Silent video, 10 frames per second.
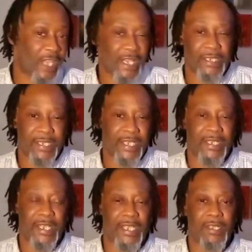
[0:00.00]
kind of
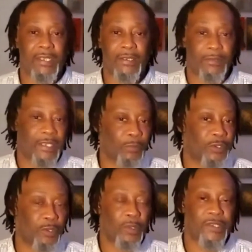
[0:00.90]
thinking that he was
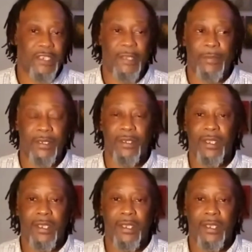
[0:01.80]
doing something,